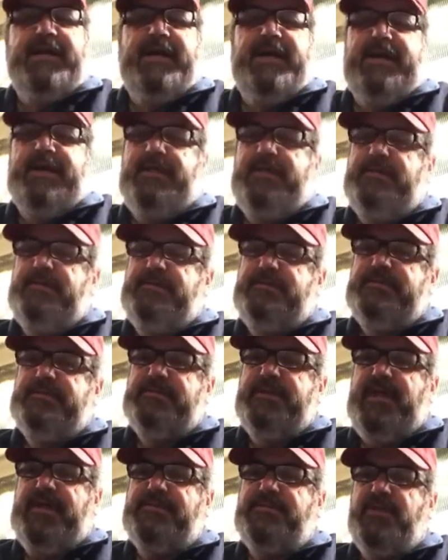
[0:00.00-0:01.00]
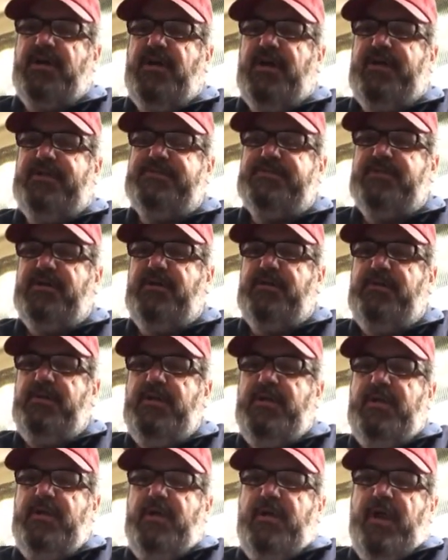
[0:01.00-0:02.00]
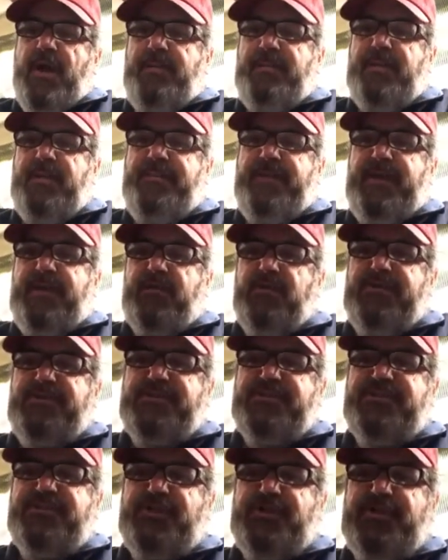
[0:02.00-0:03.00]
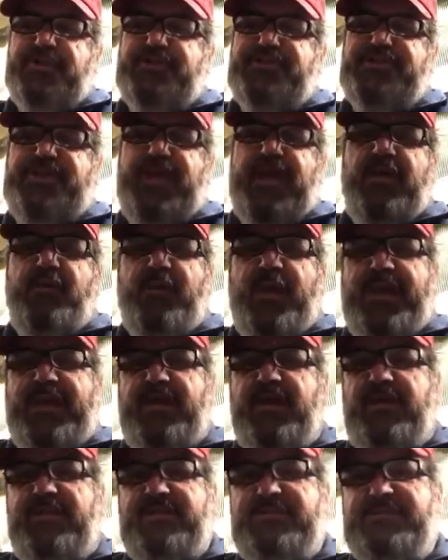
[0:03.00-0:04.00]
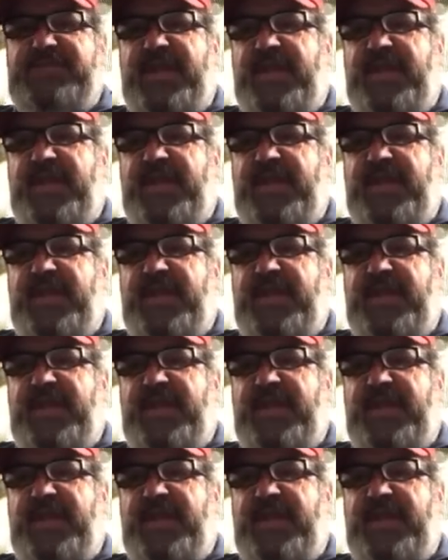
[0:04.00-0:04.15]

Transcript: uh, that's gone. So I'm gonna be here at least Thursday waiting on this